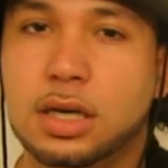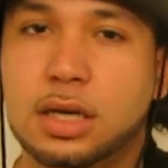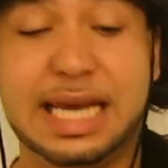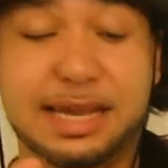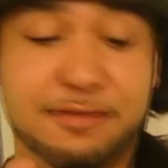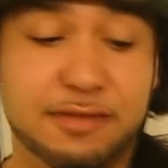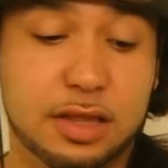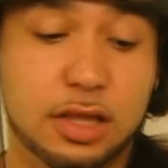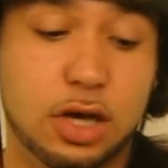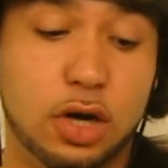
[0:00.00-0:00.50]

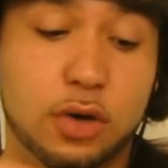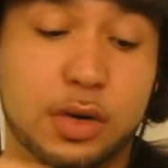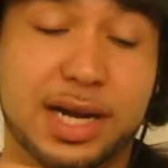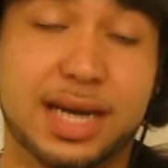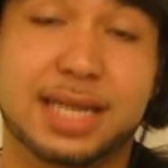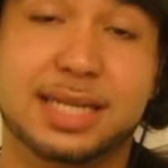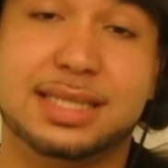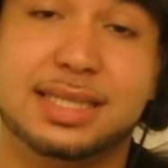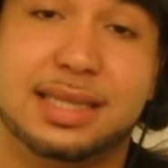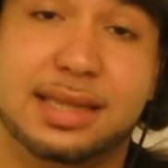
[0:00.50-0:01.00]
Even though
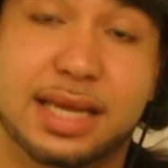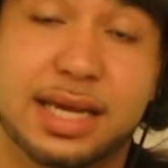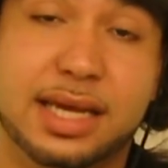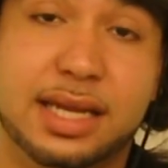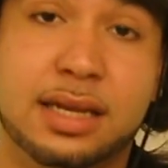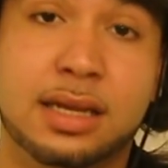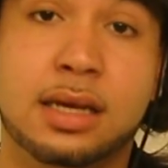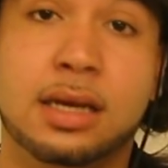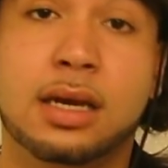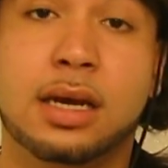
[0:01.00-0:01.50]
it is
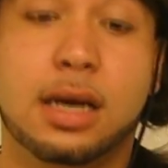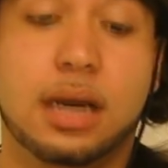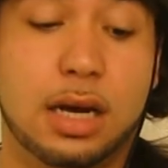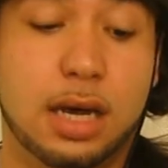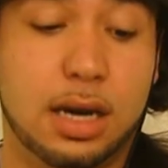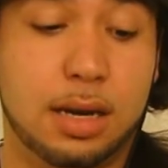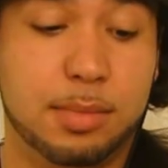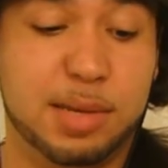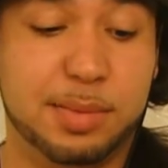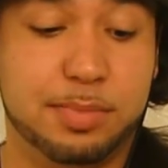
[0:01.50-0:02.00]
thin,
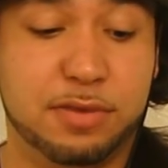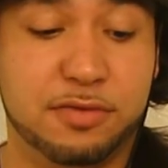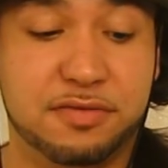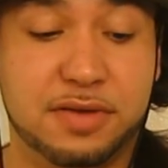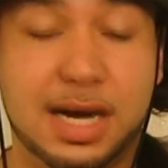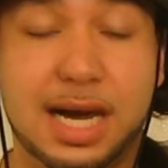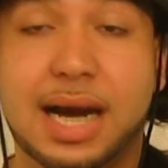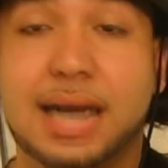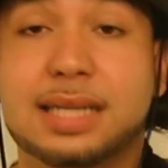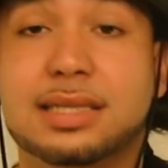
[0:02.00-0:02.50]
it
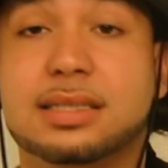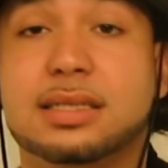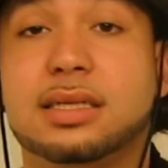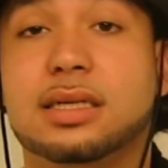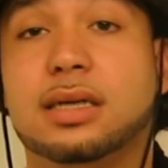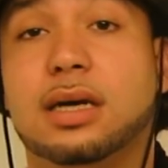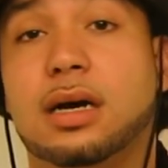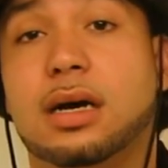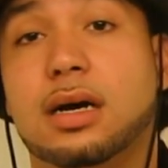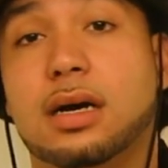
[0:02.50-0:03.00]

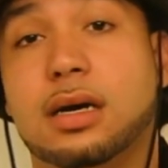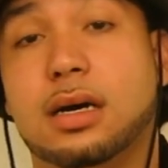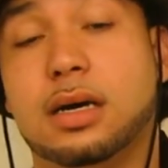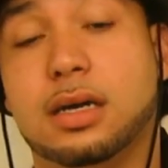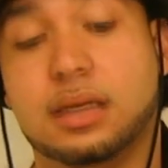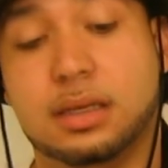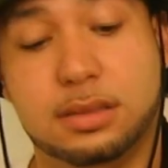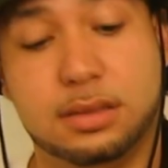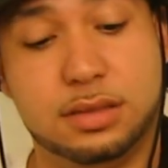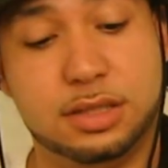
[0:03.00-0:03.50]
provides
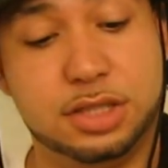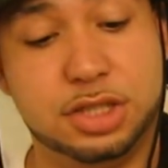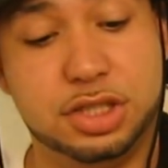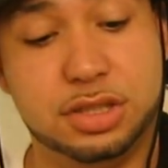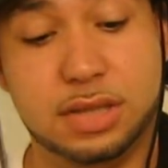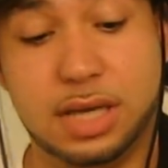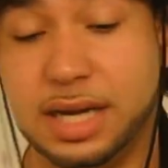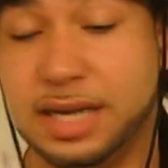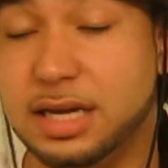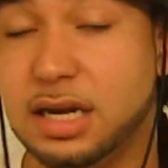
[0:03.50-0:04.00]

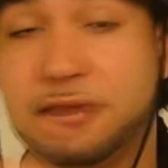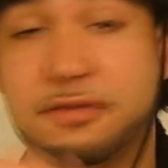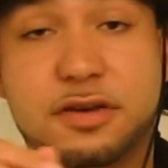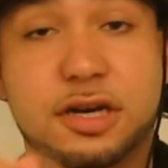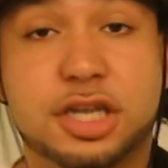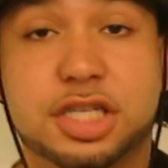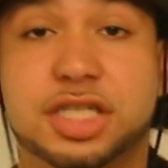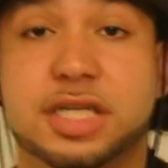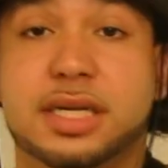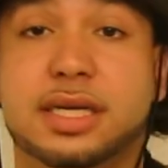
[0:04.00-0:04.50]

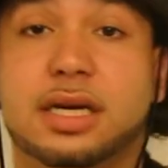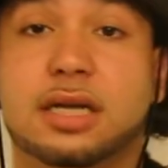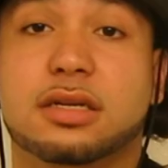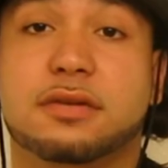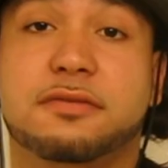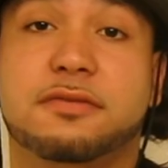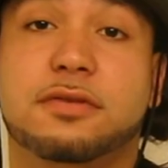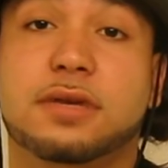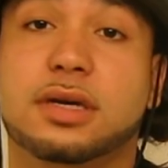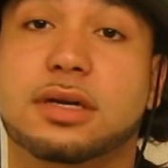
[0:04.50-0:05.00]
enough cushioning
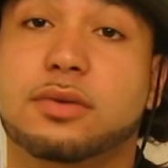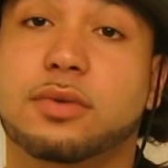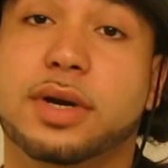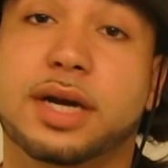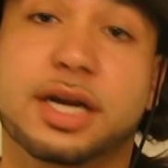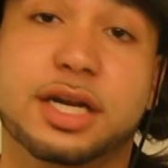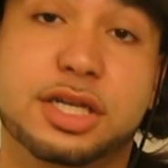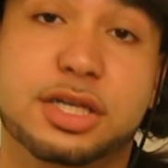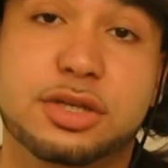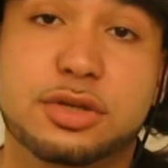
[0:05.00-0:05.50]
underfoot
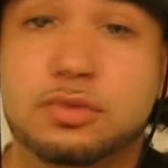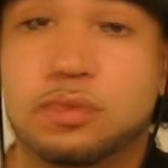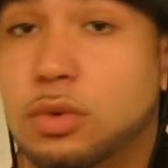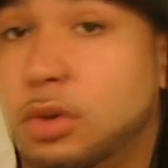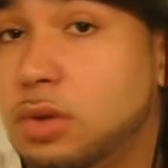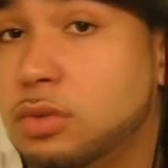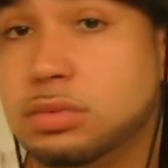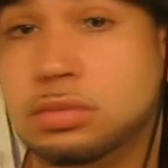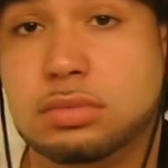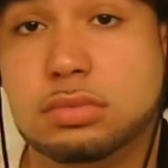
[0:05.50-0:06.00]
where you
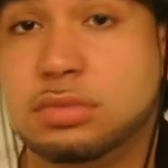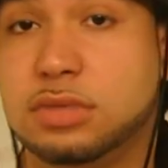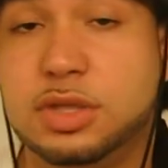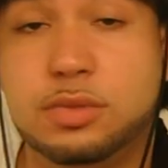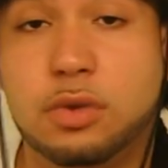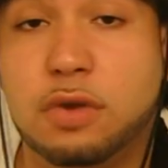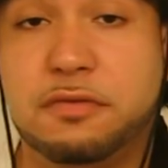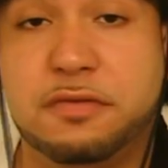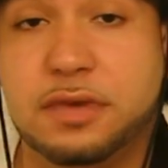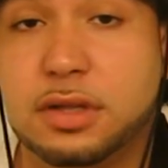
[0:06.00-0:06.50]
won't
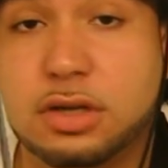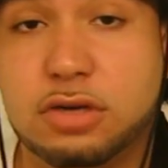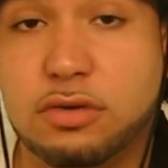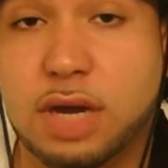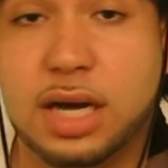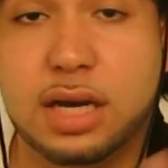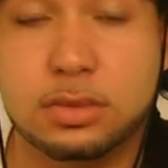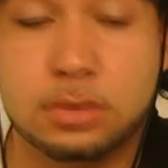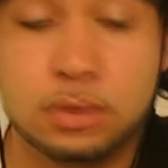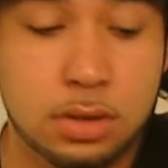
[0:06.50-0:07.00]
feel the
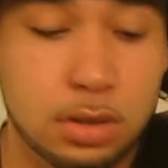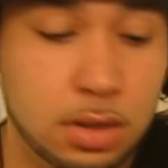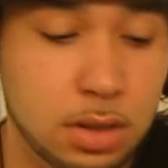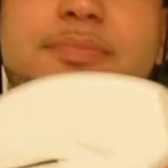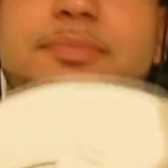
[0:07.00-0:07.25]
ground.